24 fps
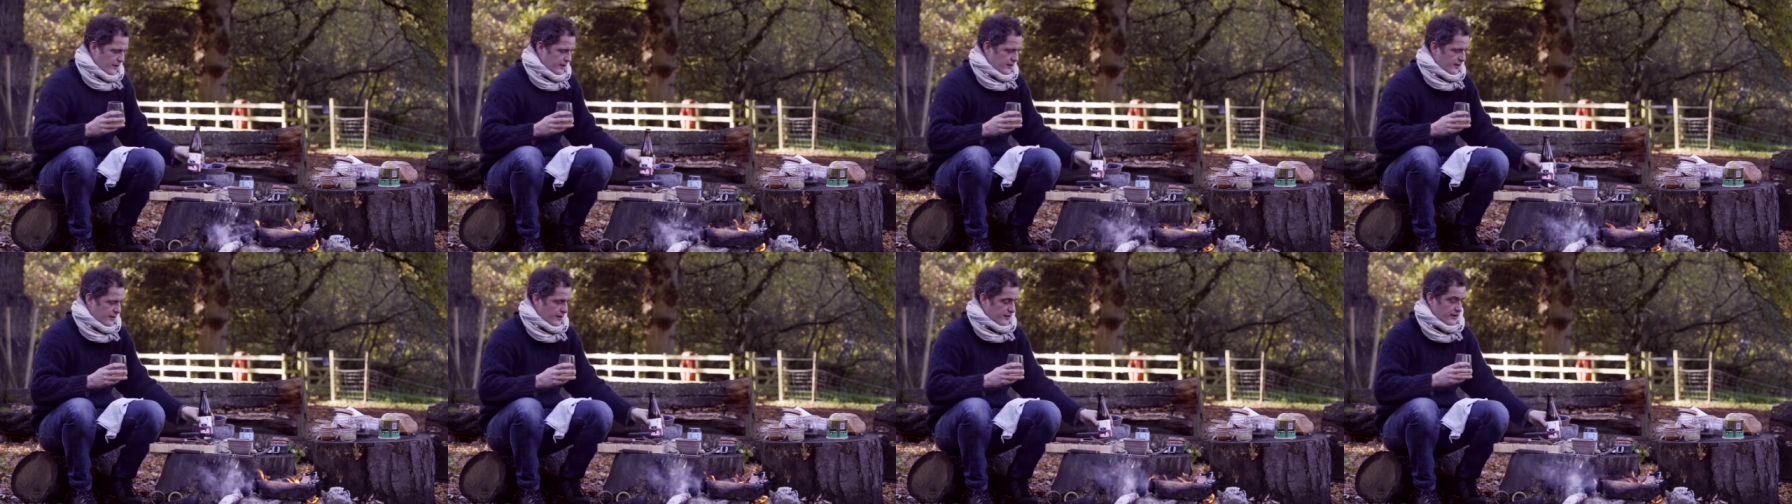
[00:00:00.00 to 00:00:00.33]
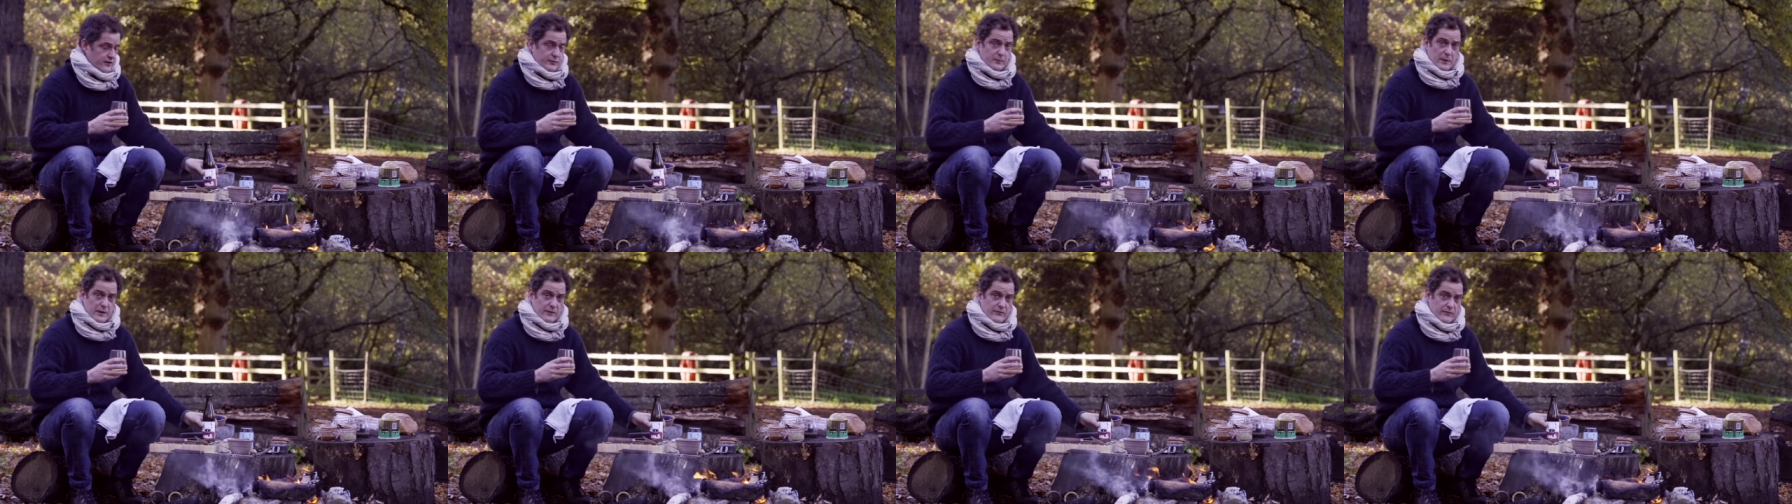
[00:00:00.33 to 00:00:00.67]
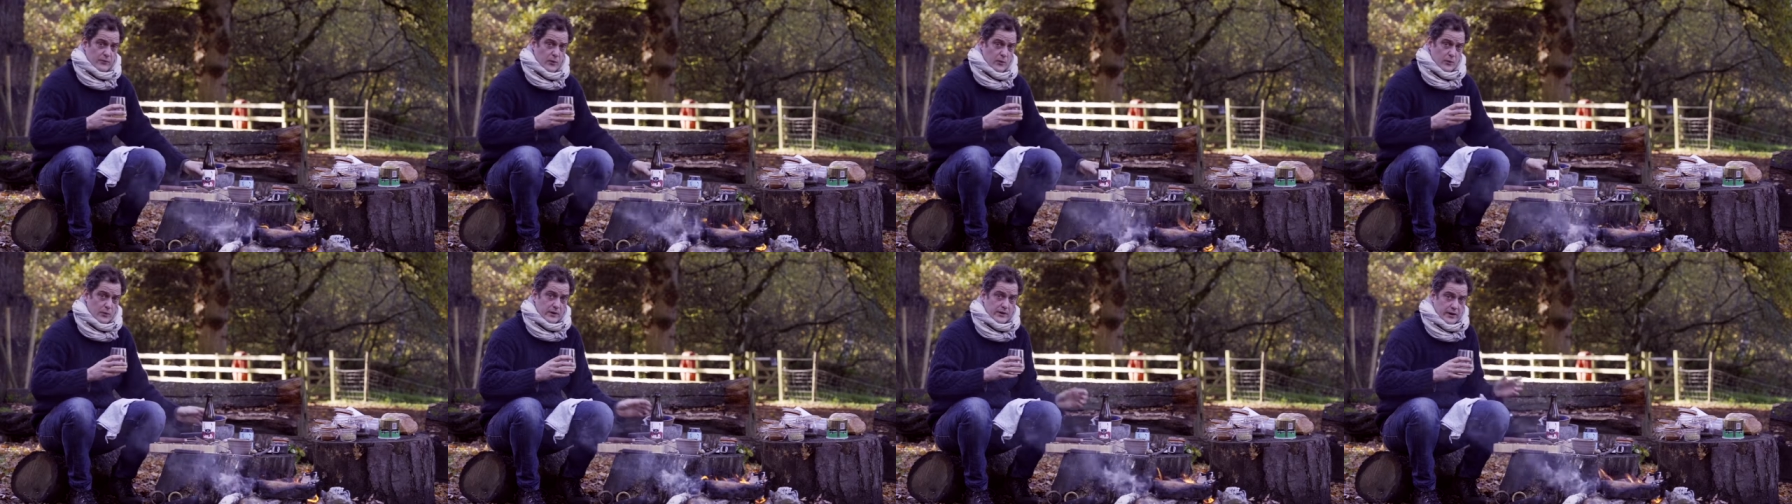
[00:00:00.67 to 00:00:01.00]
that has been
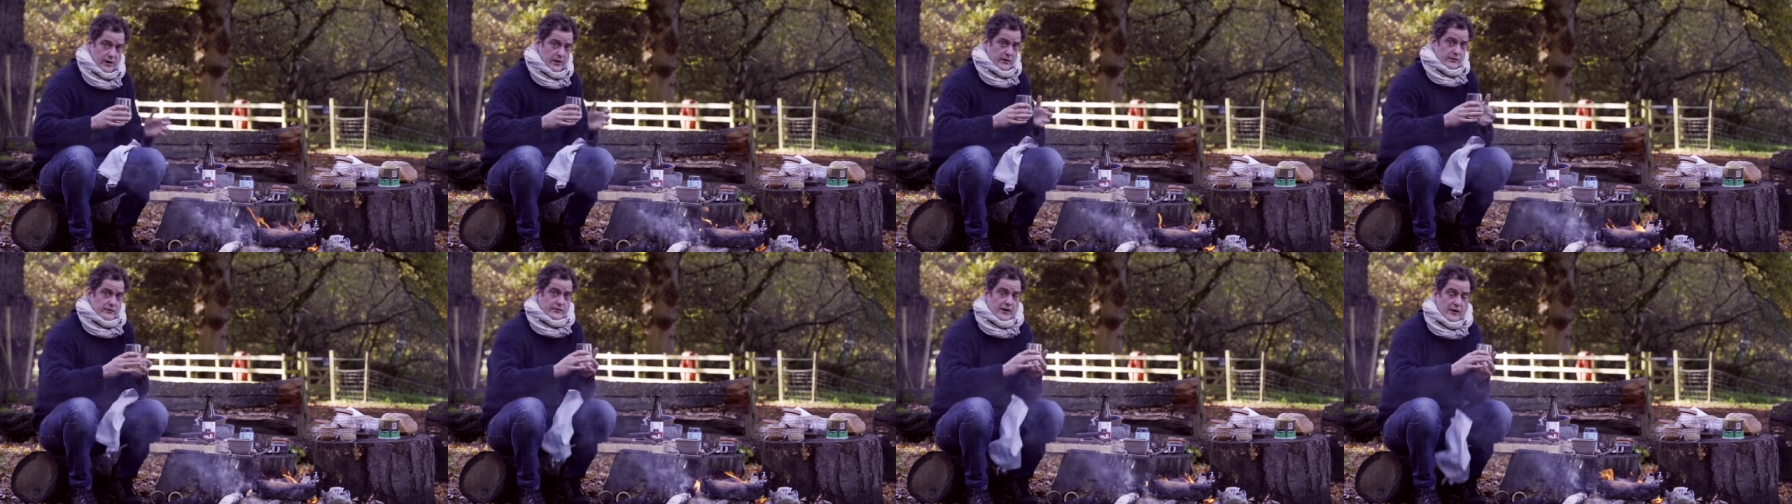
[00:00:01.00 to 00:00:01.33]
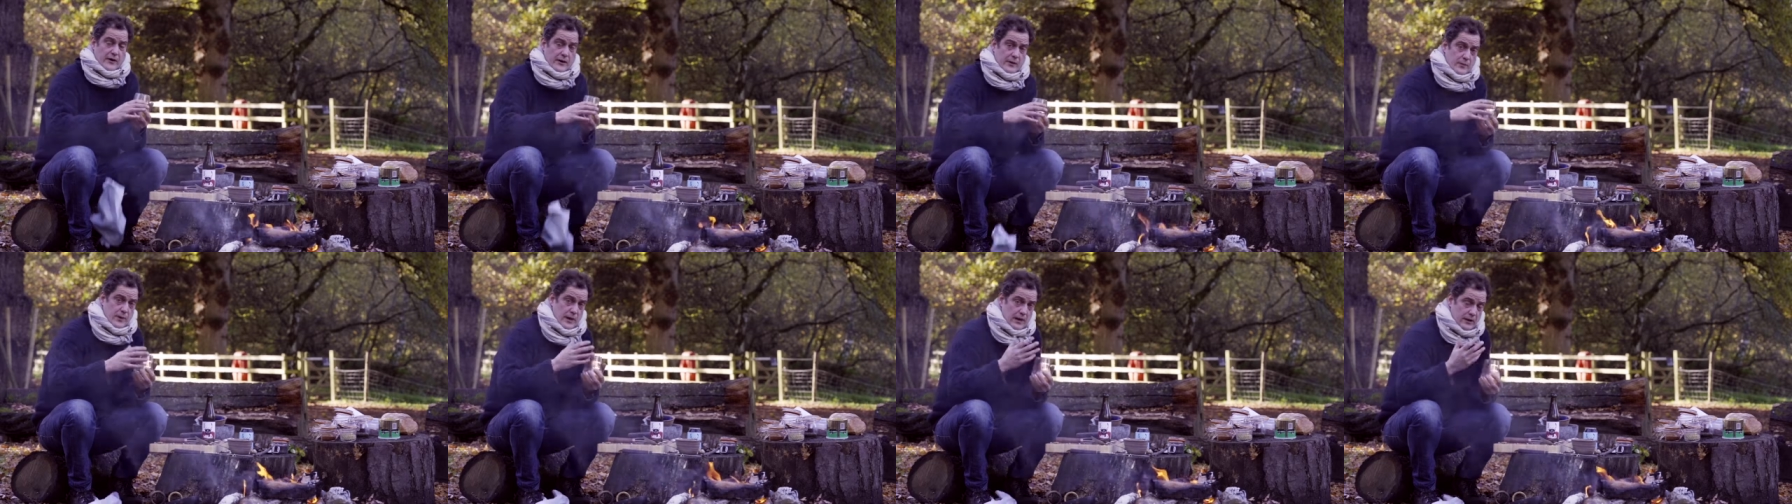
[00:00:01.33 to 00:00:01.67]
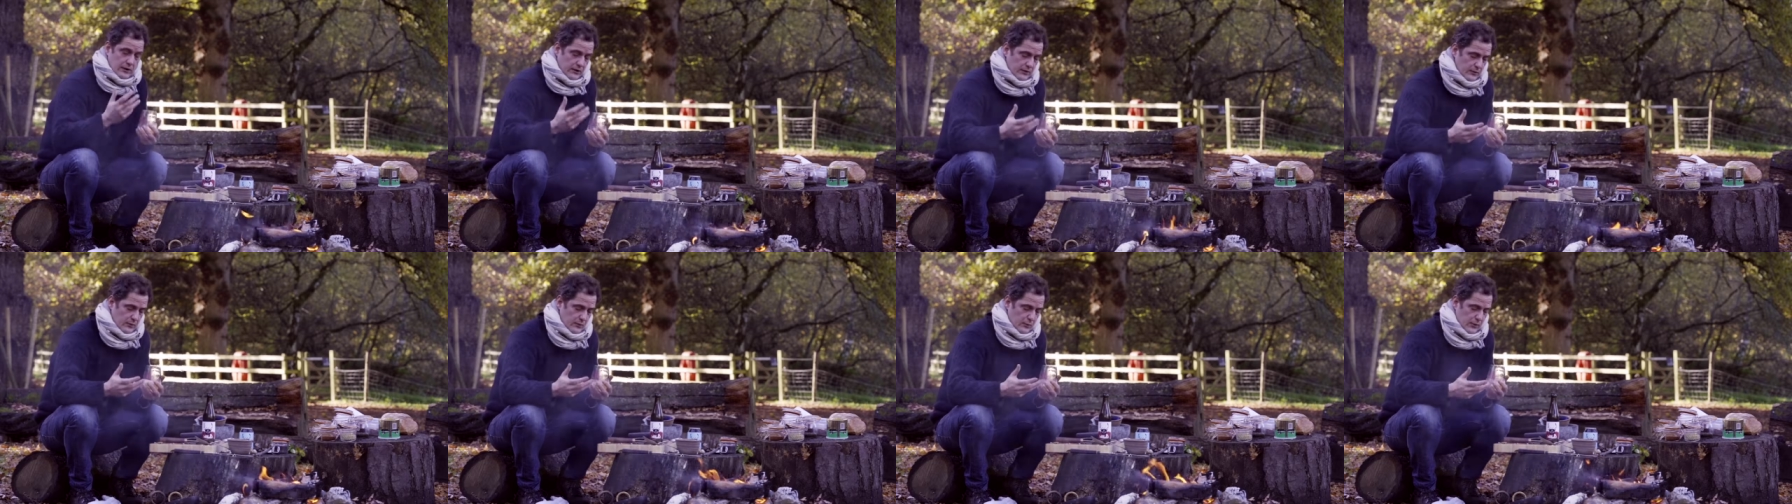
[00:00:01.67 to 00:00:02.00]
thought would go very
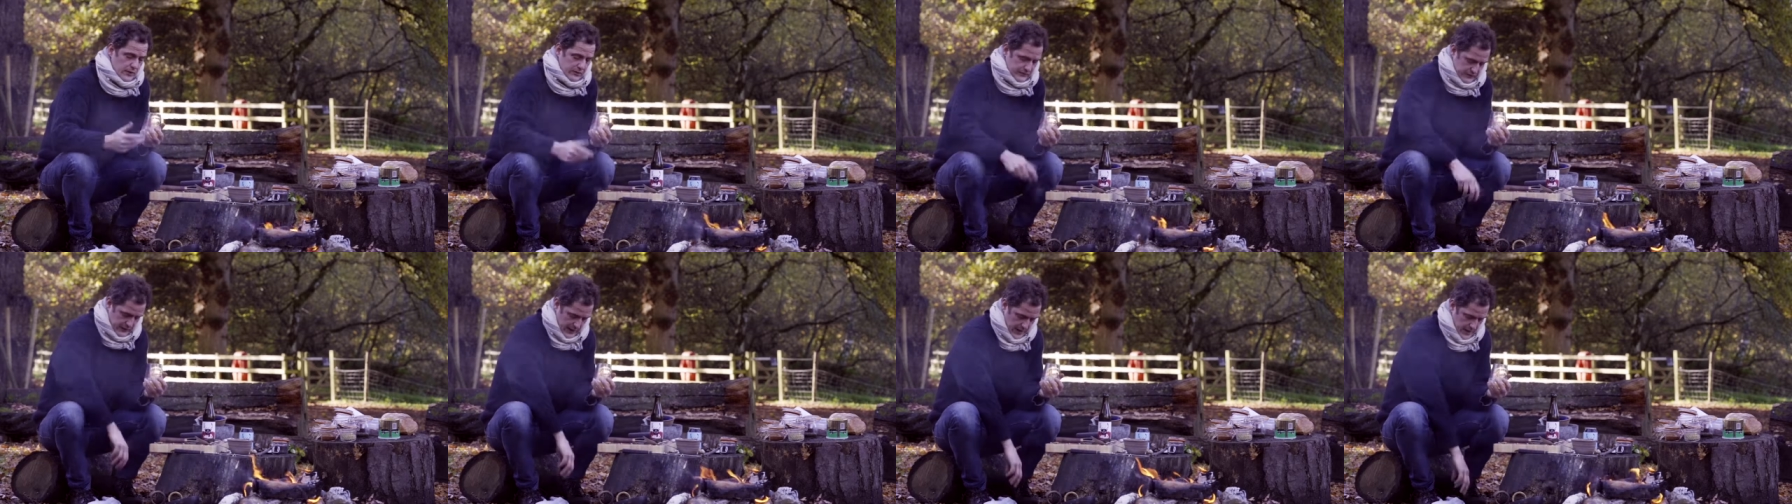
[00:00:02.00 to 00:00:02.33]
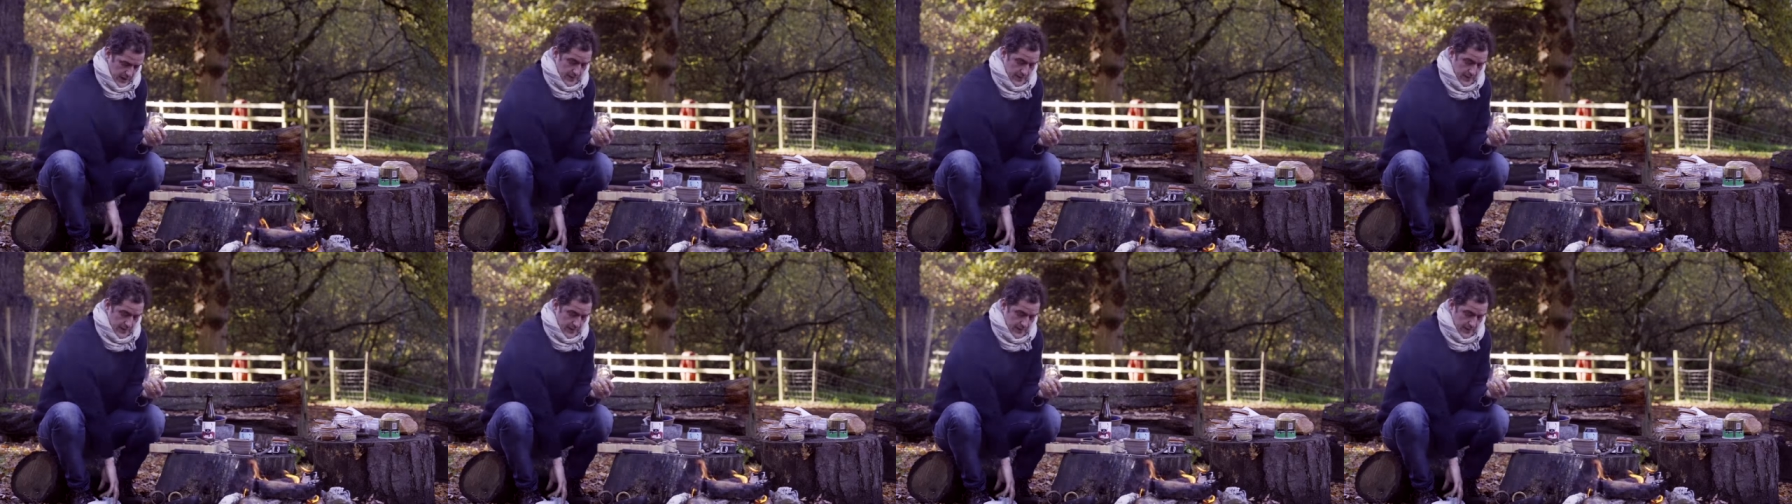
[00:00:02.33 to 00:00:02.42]
well with